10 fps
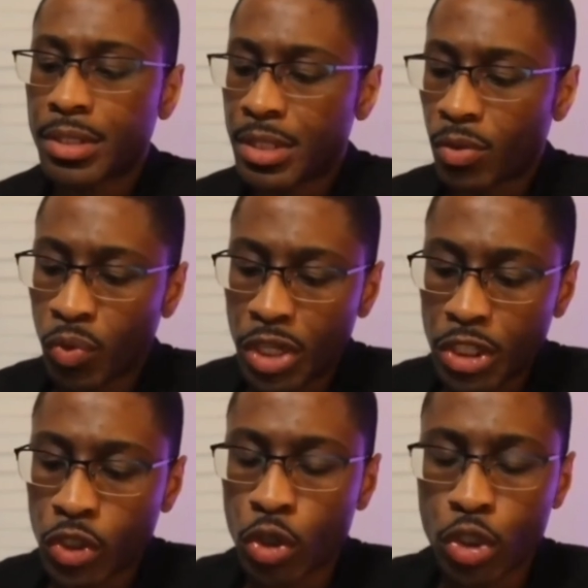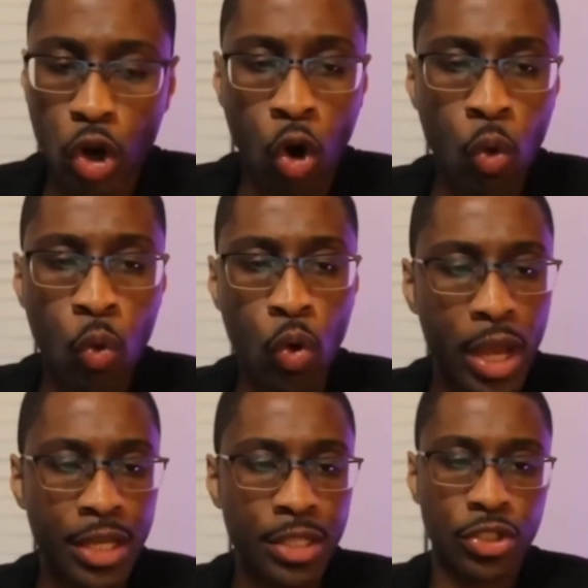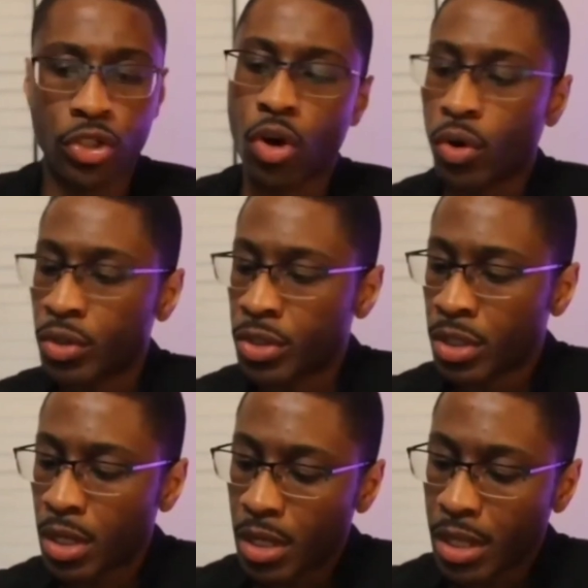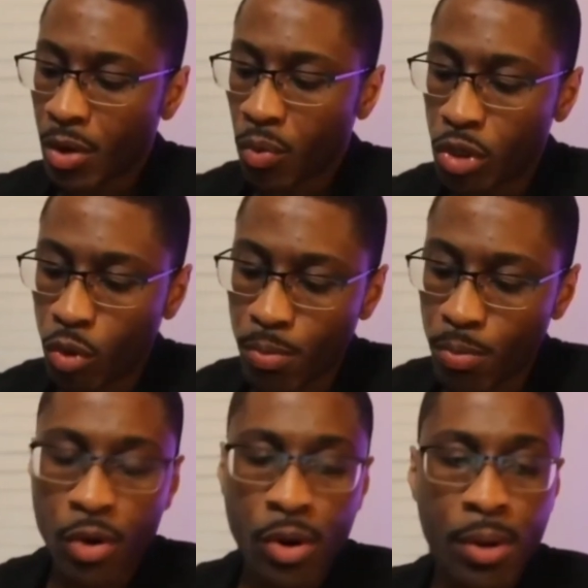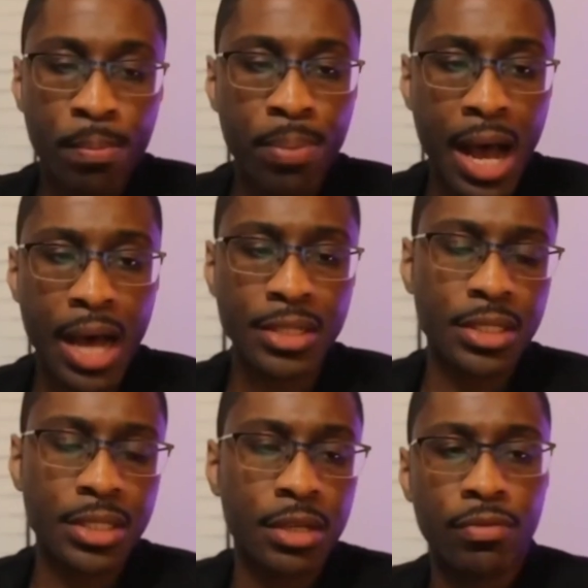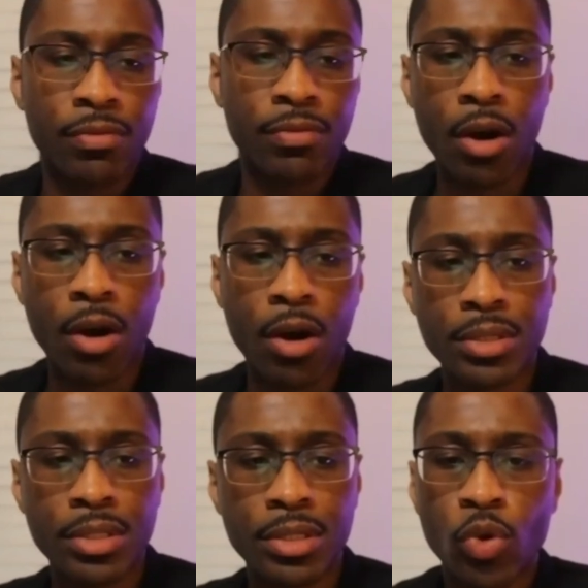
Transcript: The research always shows that we do better in positive environments.